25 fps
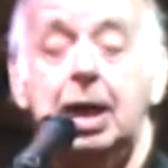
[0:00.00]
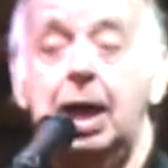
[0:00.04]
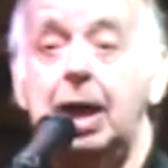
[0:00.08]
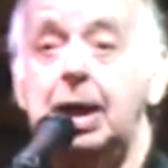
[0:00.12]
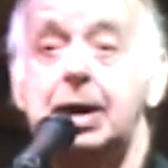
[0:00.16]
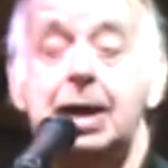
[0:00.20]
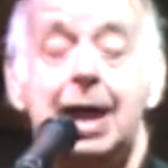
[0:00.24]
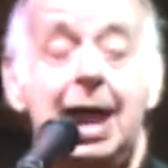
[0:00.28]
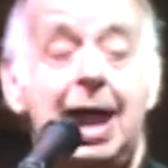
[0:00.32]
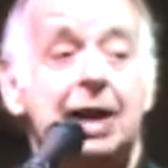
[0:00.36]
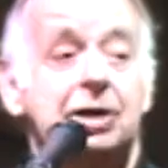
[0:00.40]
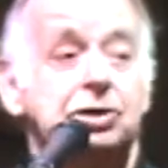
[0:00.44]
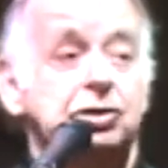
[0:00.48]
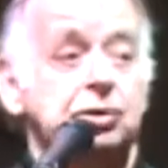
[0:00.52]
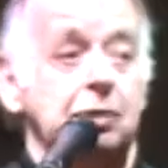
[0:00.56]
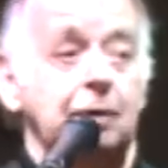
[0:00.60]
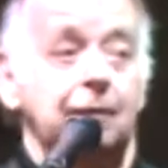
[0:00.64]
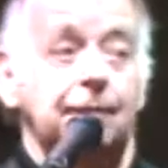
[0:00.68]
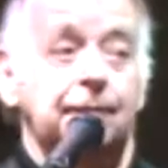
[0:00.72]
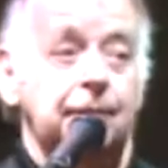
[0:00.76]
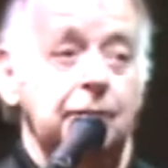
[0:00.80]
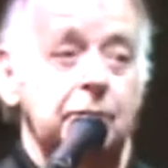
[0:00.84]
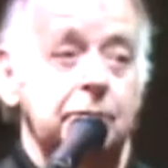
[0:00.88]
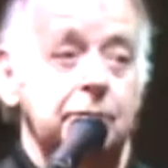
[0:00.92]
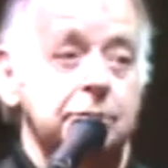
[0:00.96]
and
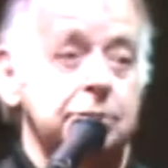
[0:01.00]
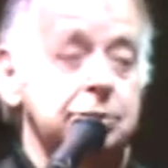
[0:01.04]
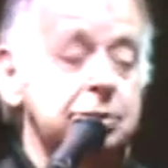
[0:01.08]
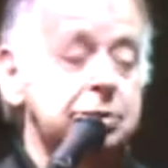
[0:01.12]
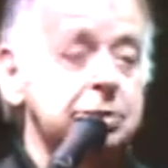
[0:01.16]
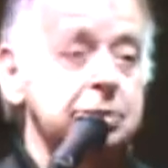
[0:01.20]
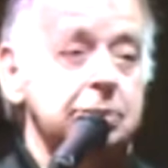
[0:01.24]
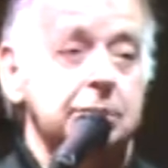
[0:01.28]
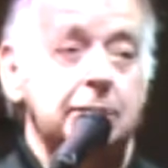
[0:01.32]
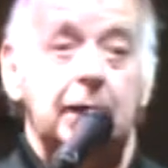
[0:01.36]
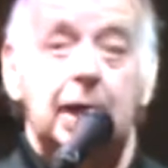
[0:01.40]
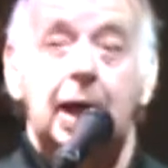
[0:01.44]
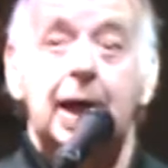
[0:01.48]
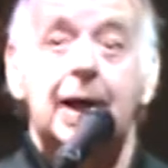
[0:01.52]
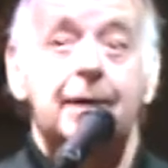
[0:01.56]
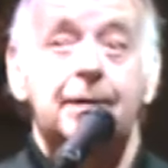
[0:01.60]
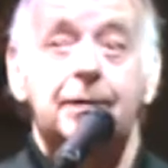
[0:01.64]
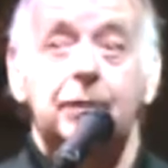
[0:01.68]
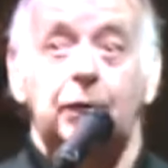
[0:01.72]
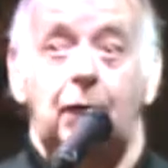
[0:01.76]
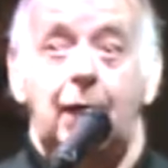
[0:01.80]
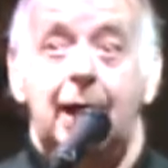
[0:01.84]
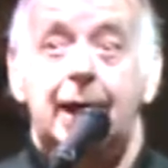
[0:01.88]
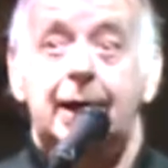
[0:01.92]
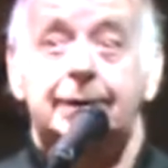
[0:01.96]
natural foods,
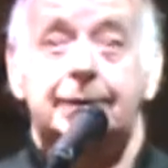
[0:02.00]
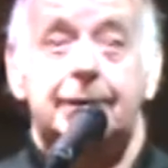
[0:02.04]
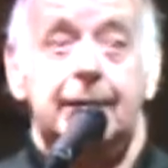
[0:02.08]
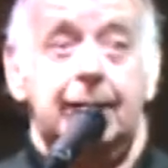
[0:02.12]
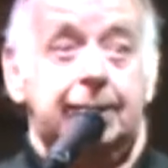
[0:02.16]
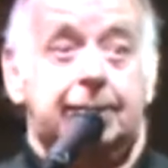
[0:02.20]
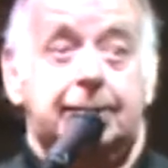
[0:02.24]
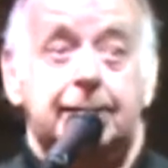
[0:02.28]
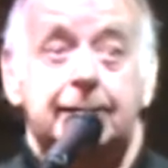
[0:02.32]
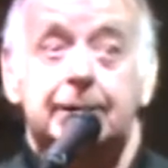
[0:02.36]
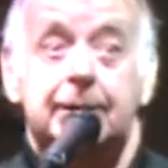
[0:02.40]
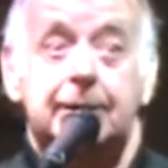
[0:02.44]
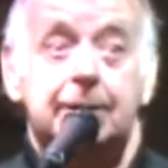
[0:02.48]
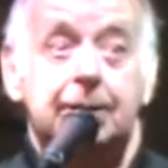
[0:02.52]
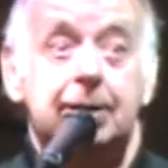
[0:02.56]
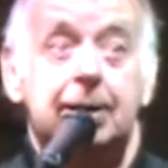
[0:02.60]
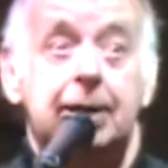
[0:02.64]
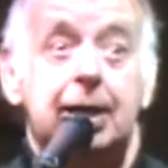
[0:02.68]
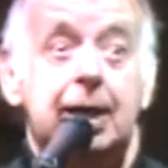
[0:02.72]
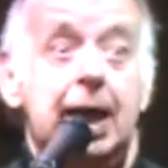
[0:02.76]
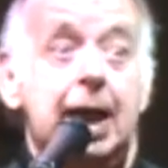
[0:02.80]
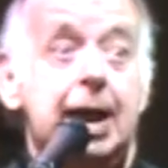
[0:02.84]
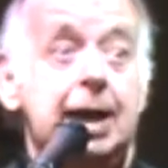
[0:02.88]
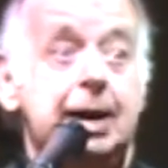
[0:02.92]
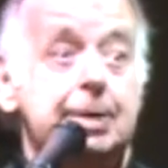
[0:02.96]
I read that
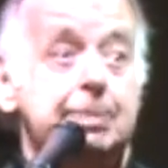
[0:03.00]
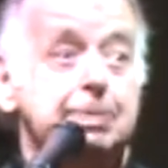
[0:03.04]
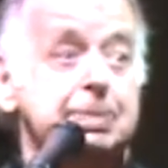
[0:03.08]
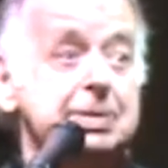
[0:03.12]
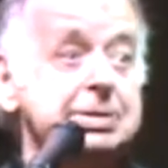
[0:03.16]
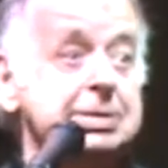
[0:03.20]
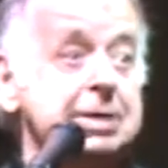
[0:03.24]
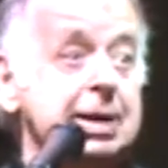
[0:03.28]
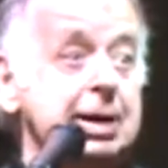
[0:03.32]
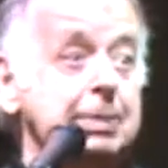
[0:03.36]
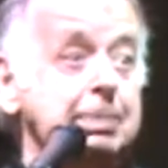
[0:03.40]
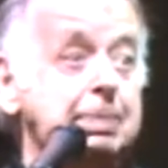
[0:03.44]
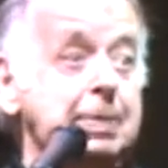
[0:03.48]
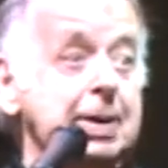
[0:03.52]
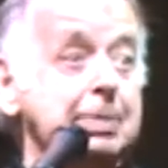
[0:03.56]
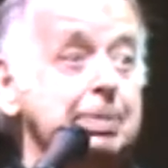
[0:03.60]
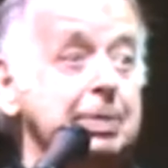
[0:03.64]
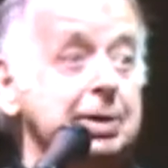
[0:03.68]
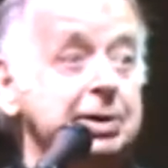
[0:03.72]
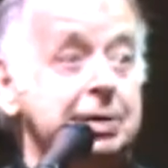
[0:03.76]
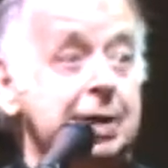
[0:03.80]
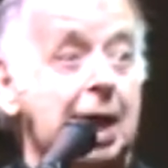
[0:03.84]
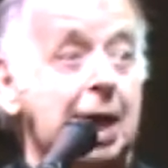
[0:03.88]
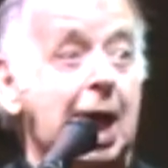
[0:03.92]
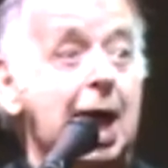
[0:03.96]
80% of
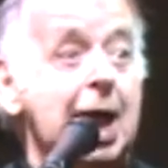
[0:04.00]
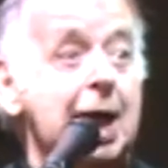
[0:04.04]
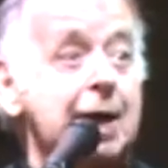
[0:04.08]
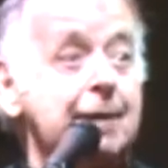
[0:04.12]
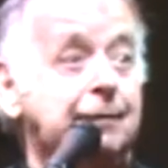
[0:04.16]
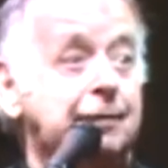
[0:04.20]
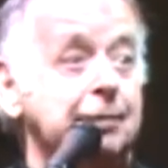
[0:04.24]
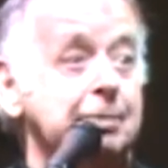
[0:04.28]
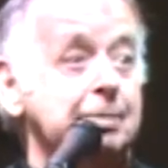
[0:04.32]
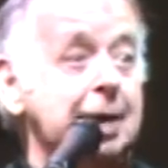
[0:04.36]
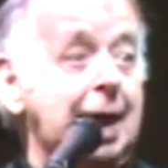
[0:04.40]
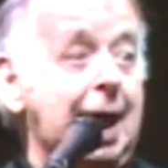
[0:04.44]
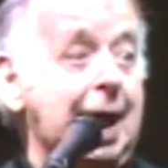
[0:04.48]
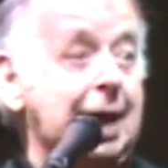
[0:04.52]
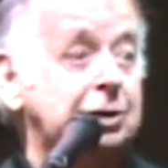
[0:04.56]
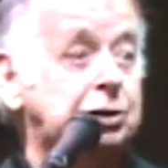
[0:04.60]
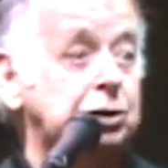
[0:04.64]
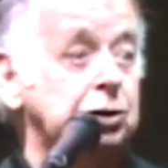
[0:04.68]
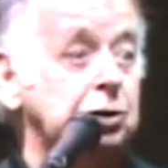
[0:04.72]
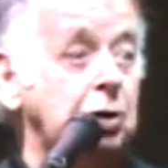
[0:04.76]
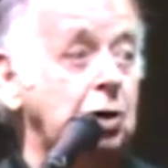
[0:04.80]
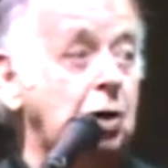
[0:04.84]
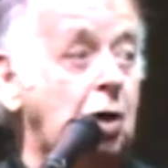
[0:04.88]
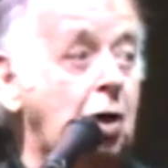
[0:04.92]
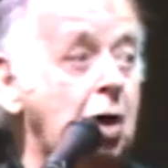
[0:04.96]
people die from
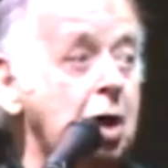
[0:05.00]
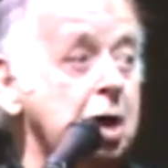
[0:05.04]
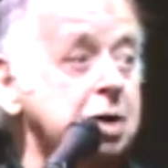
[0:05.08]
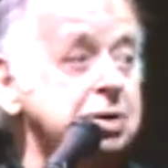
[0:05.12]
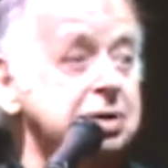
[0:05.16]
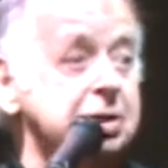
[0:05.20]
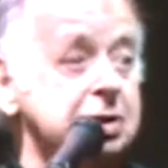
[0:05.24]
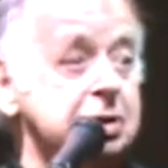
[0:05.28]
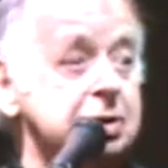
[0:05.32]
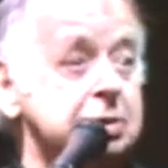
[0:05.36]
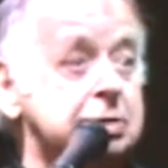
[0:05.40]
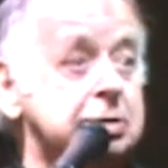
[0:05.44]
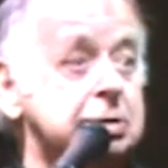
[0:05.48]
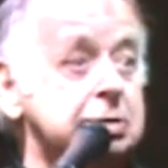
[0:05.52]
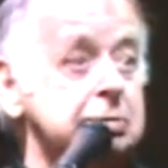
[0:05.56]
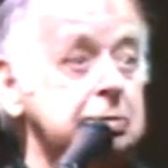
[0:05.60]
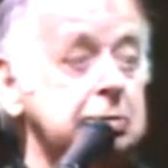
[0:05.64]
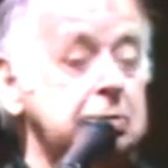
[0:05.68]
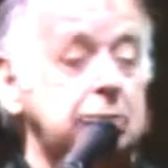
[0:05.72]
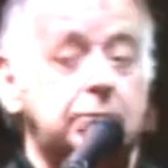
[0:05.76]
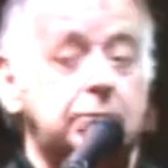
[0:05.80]
natural causes.